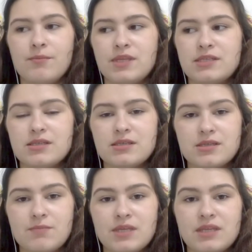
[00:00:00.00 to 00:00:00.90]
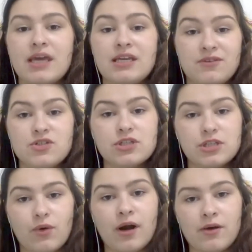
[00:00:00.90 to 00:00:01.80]
This is something that eventually
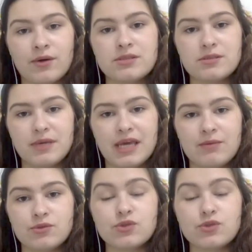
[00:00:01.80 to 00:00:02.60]
you are going to be able